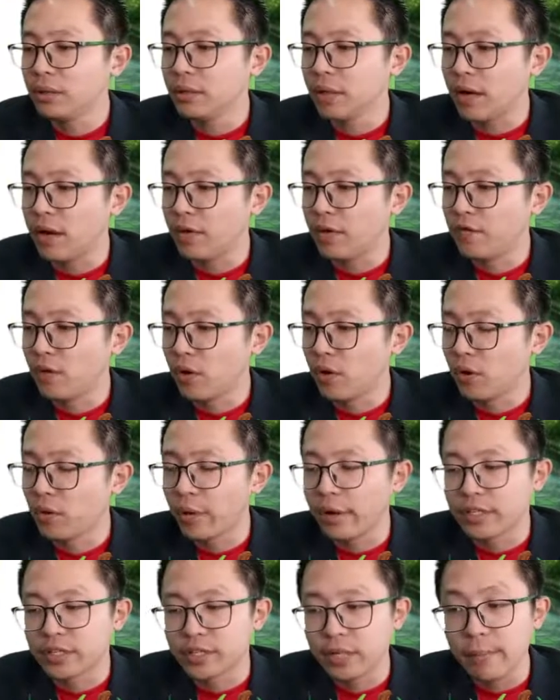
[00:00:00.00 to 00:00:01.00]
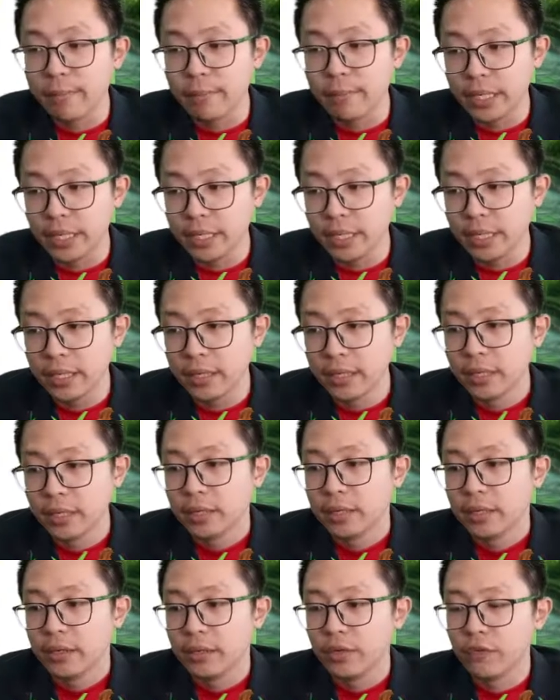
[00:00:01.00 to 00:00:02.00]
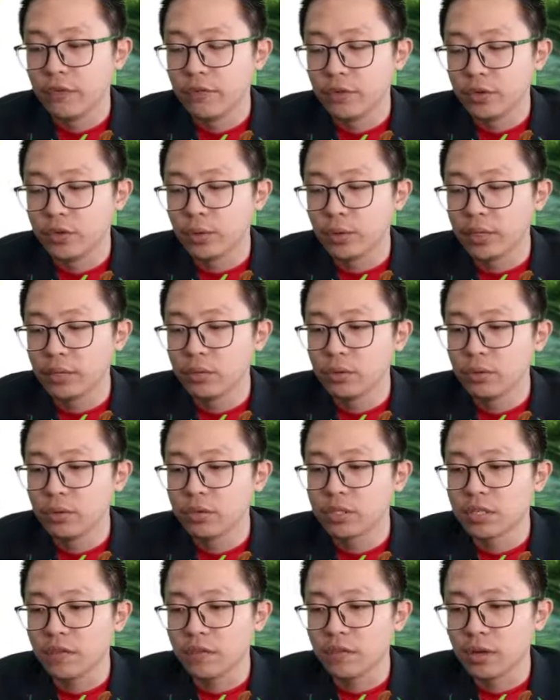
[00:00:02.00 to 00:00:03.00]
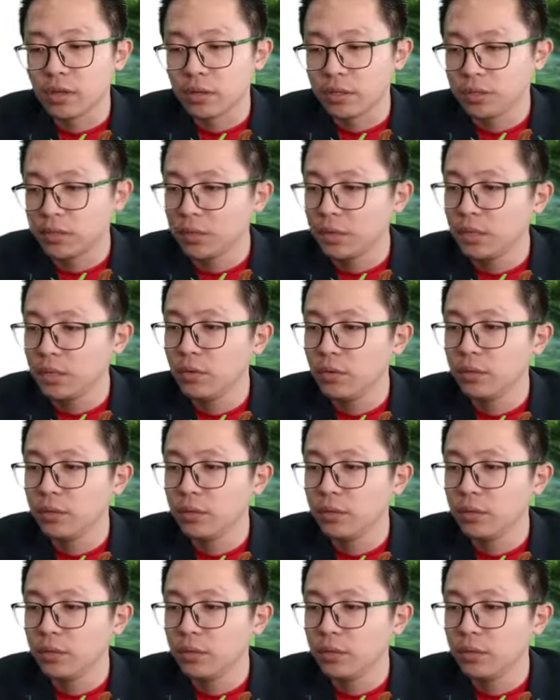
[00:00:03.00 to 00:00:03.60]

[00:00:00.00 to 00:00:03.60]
for question B, if you don't want to use the velocity,